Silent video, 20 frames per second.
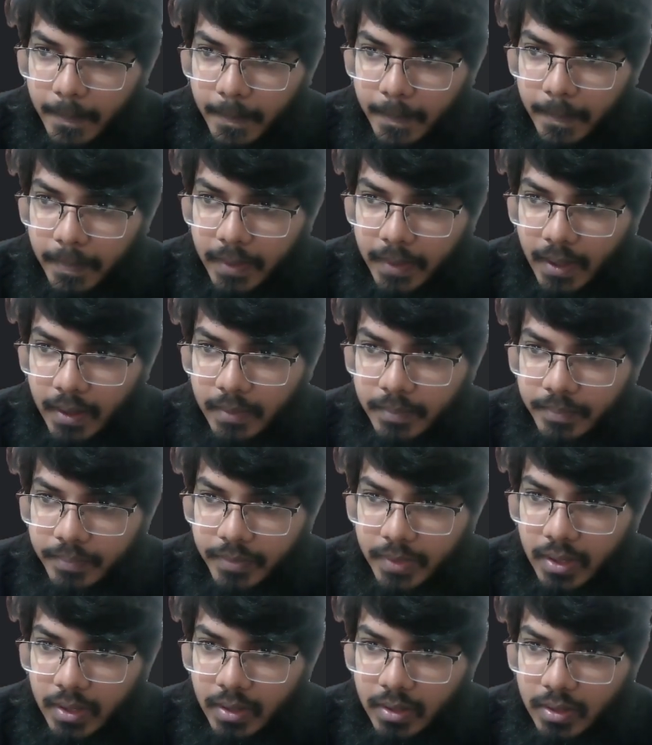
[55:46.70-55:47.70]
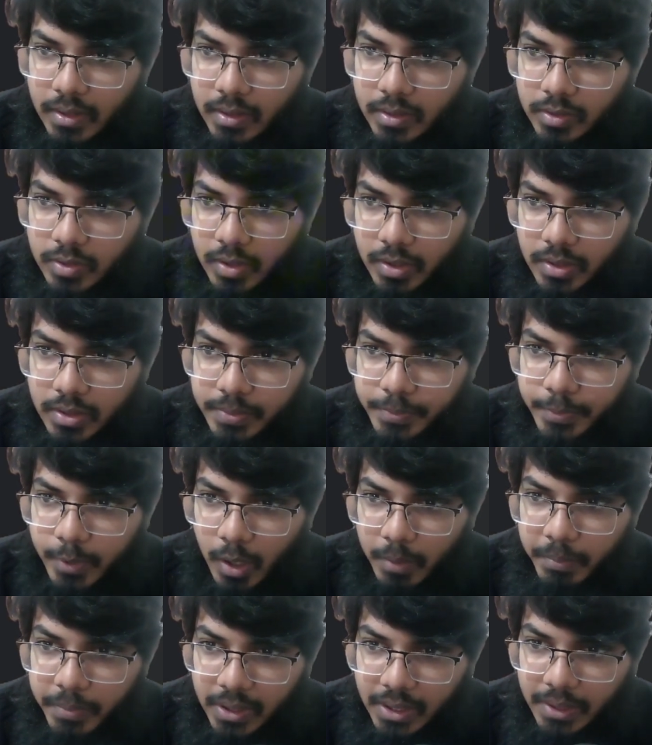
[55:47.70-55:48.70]
Yeah. So it's
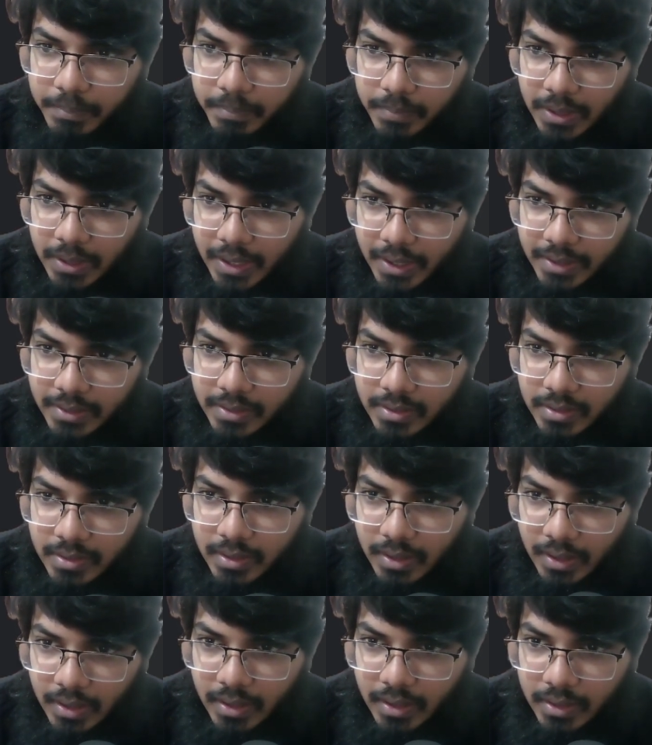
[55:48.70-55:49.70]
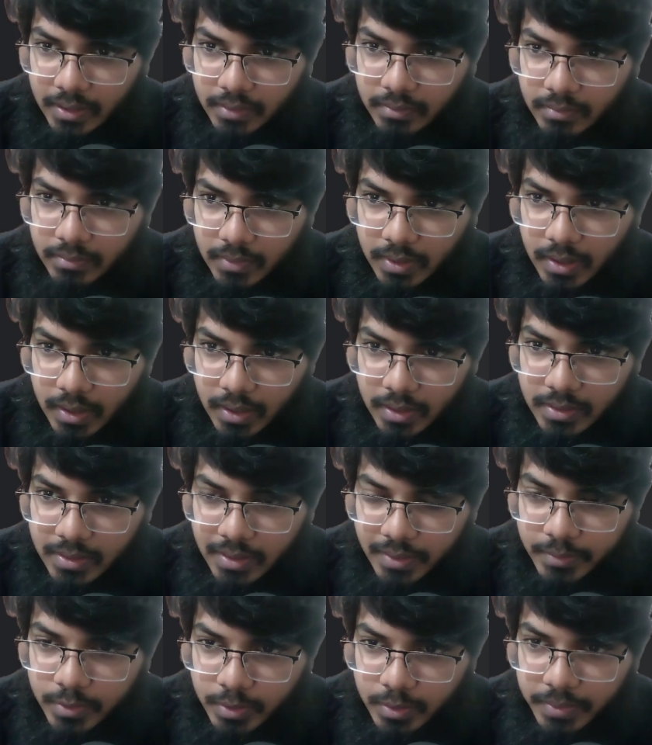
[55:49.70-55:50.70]
properly placed, and it
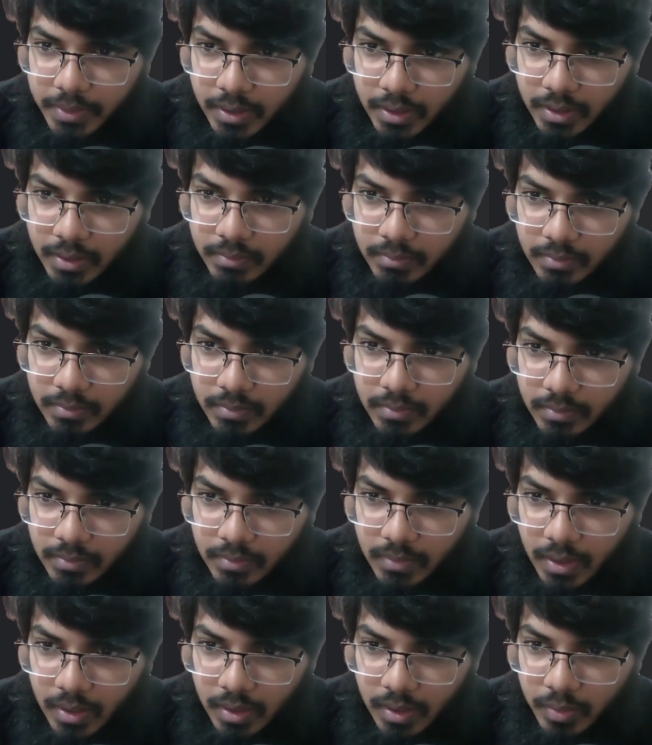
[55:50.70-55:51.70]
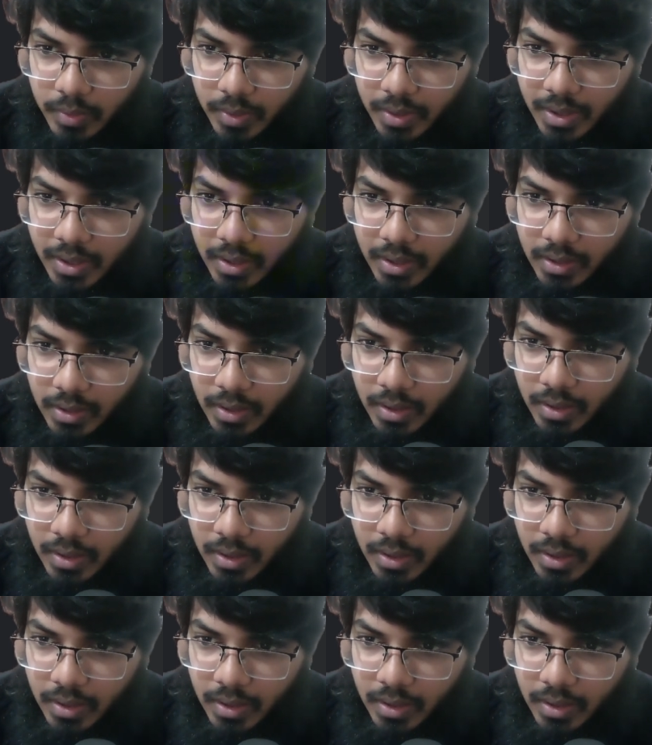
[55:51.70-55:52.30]
seems to be working.